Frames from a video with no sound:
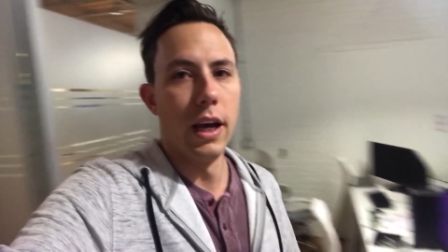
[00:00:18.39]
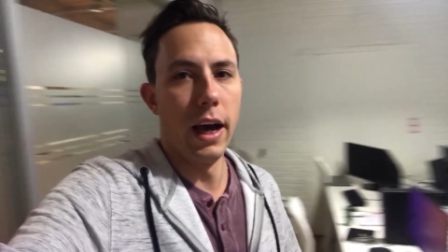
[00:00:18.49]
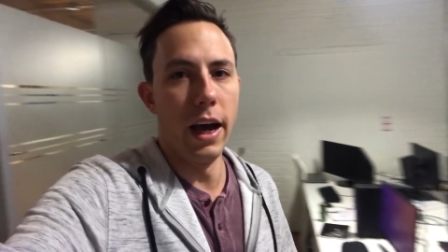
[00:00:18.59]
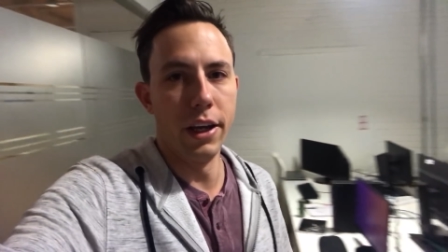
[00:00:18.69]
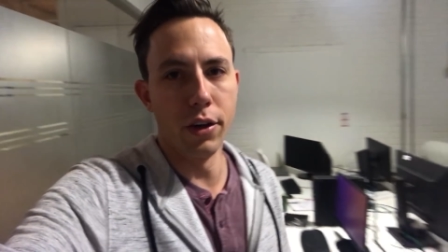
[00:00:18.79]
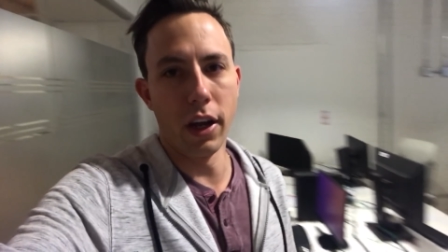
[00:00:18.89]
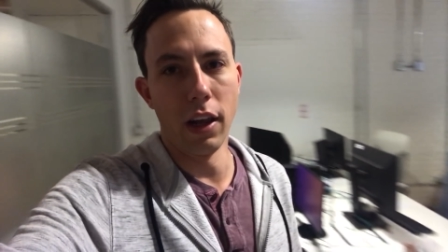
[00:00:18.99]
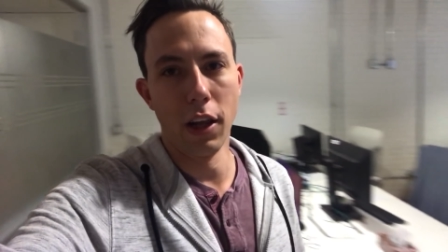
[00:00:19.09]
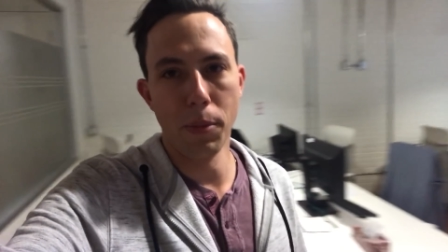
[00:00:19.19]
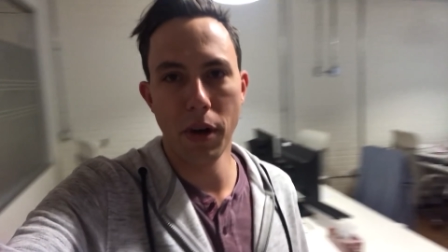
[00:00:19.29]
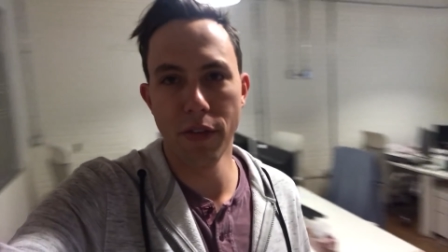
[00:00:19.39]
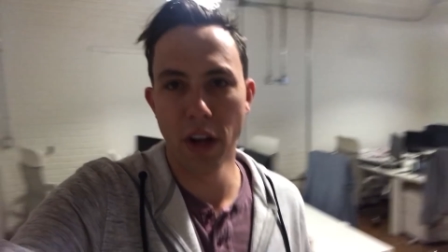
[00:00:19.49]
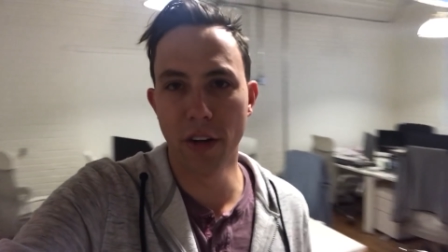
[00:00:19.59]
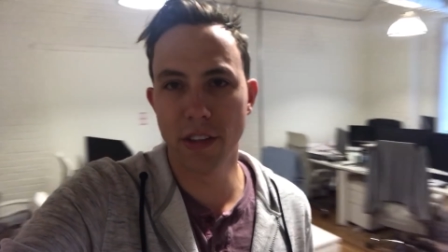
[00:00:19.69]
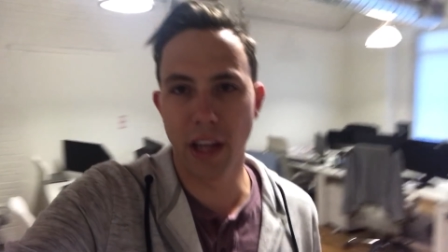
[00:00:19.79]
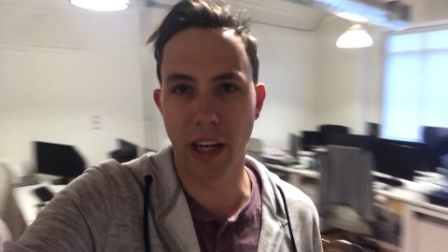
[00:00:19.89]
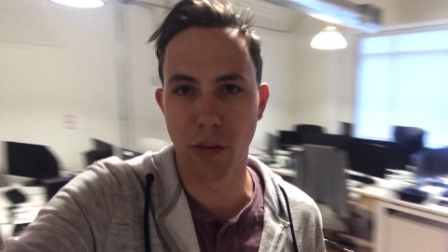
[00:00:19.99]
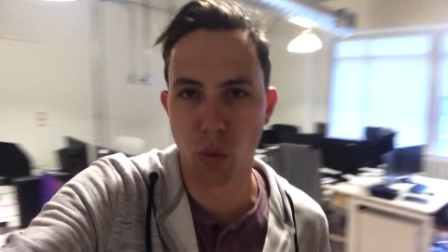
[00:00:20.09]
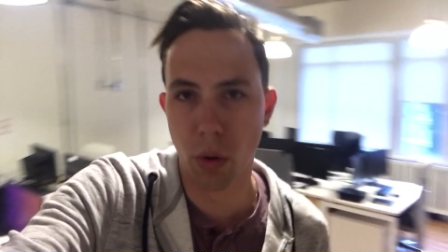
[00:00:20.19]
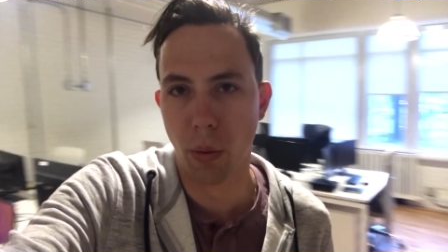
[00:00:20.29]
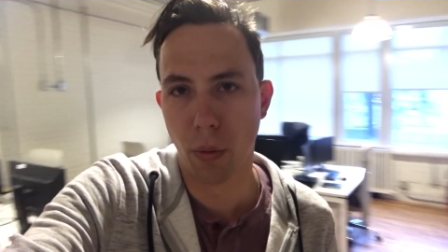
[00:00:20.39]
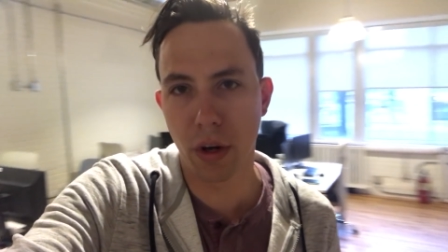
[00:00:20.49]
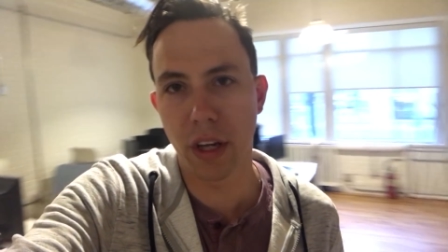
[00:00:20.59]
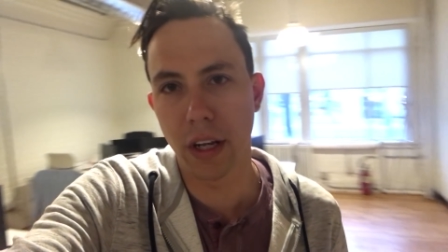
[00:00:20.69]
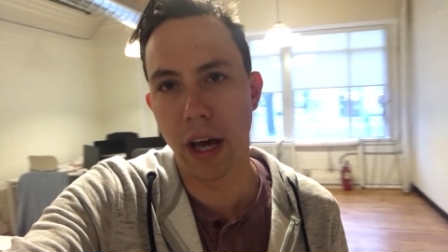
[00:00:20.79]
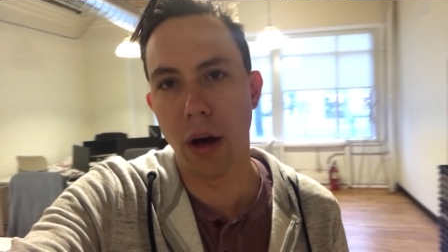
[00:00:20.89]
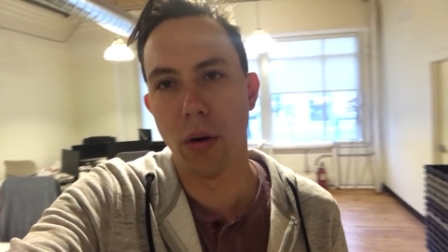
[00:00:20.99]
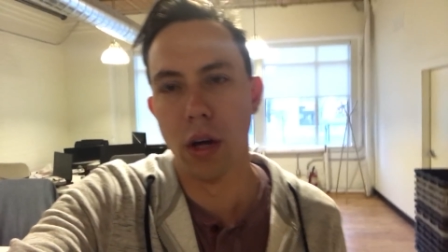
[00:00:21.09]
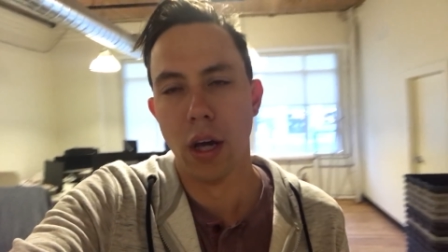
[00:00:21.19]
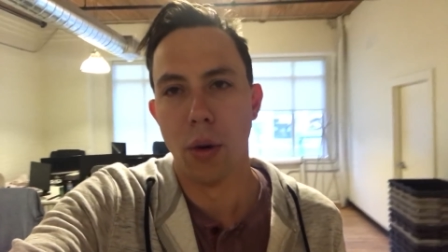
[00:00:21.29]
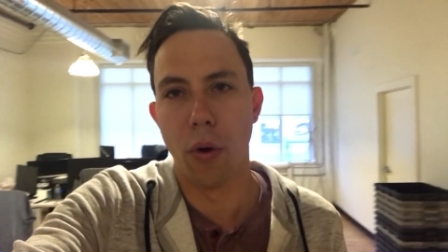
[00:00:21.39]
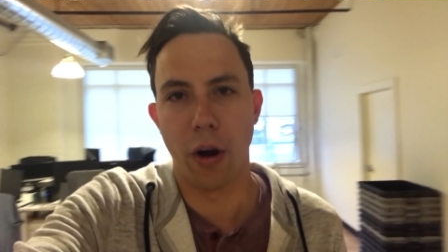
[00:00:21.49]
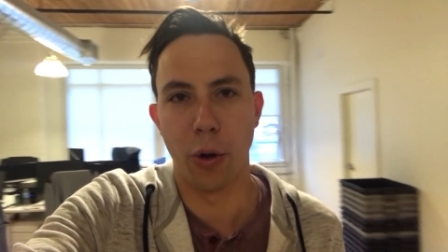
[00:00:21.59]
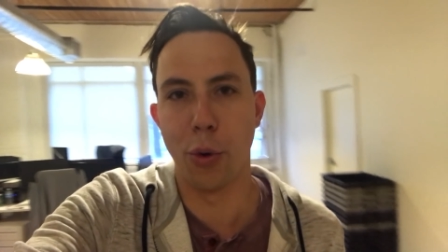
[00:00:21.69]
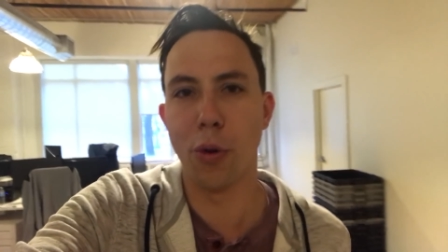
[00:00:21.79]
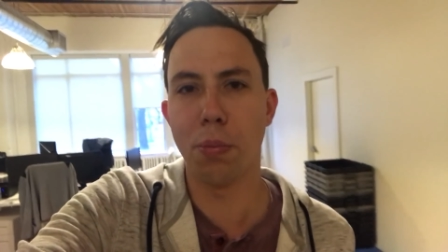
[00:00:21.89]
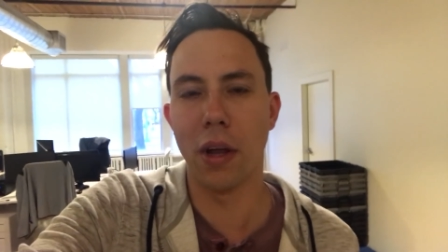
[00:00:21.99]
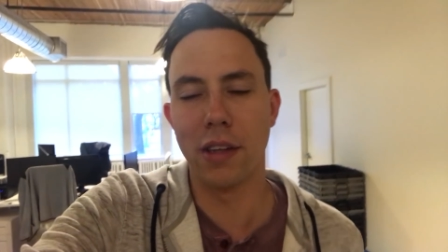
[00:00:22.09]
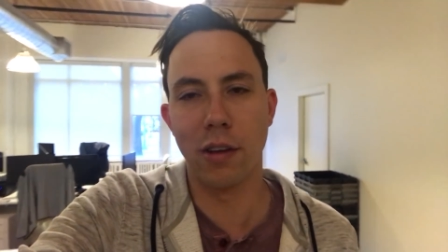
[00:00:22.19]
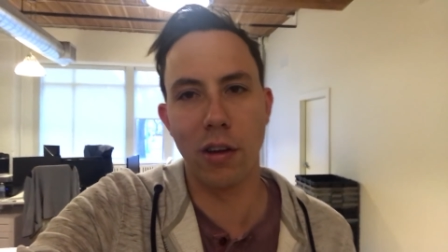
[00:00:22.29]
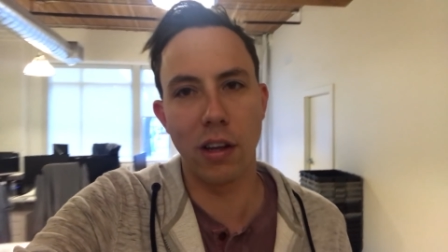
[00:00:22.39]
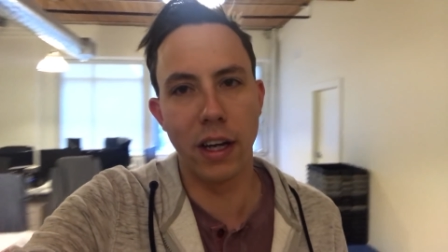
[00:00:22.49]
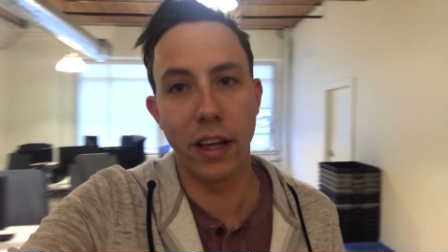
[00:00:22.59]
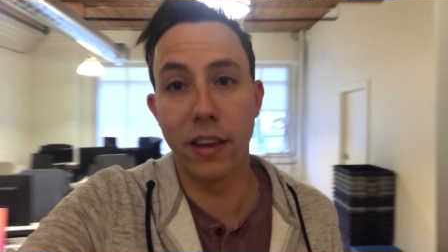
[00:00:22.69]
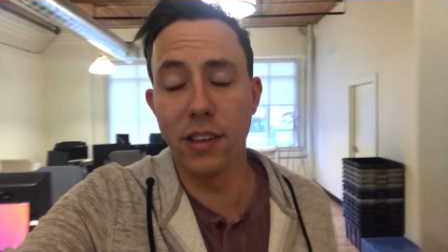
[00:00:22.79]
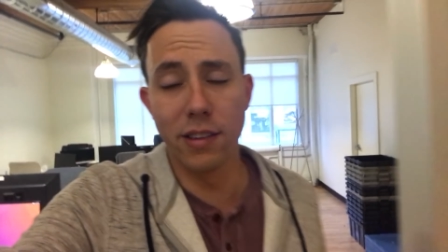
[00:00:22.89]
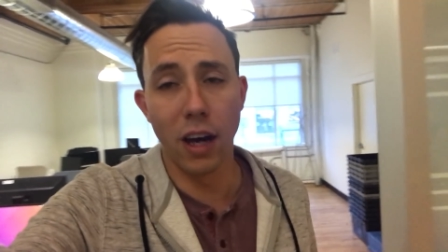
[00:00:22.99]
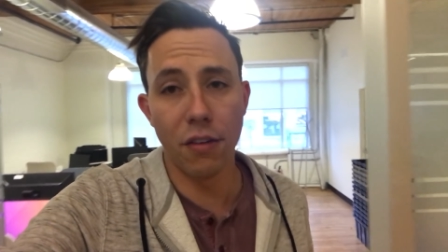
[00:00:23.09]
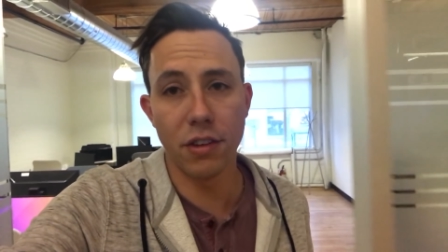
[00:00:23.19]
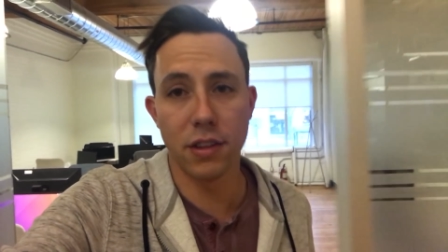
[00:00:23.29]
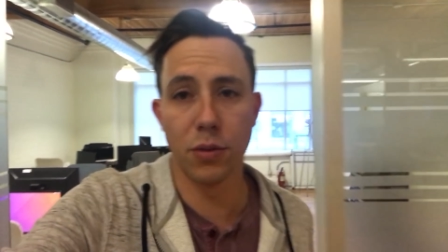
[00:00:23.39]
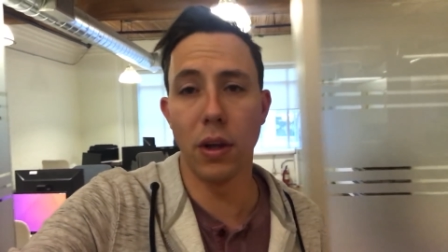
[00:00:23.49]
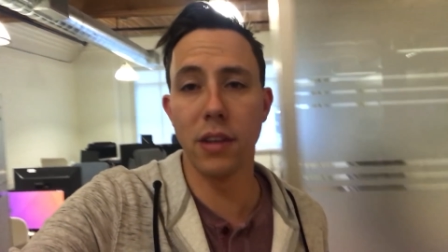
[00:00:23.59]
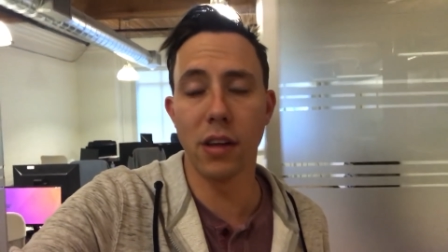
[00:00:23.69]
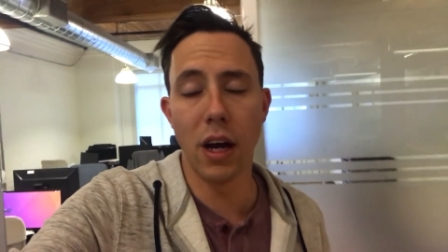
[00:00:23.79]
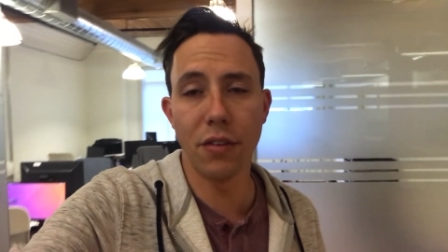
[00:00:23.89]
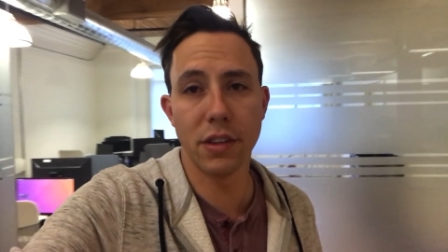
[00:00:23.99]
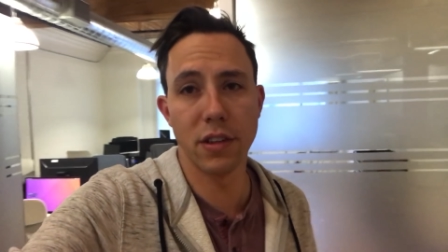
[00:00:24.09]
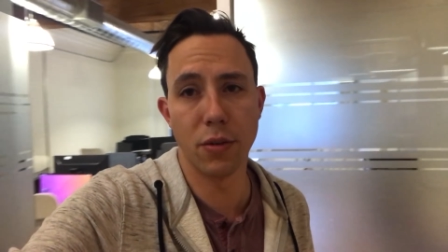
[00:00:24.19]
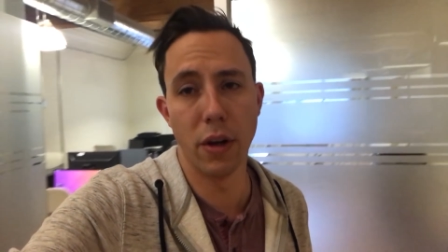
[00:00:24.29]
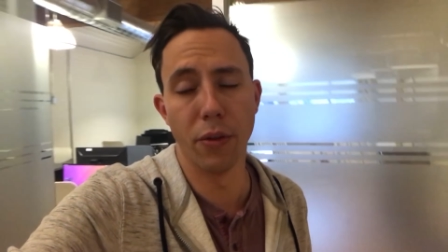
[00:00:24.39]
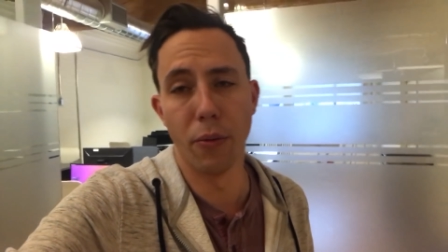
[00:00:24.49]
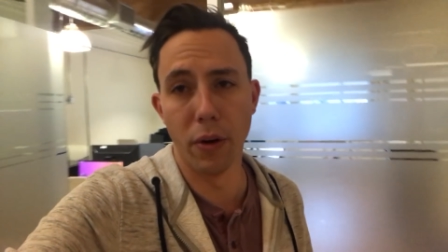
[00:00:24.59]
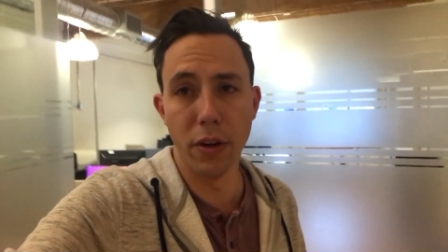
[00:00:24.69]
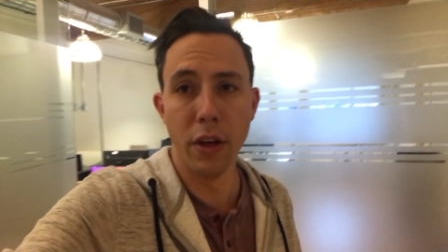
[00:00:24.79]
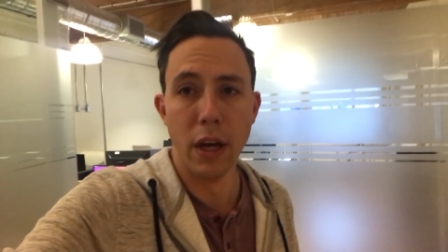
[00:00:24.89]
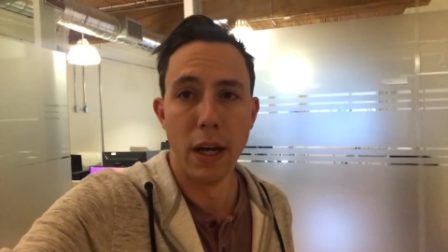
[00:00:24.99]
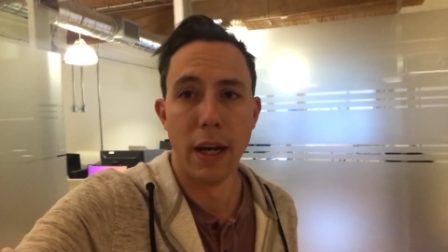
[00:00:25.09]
you'll get a little bit of an understanding of where we're working now, what our growth plans look like in this office, as well as in offices around the world.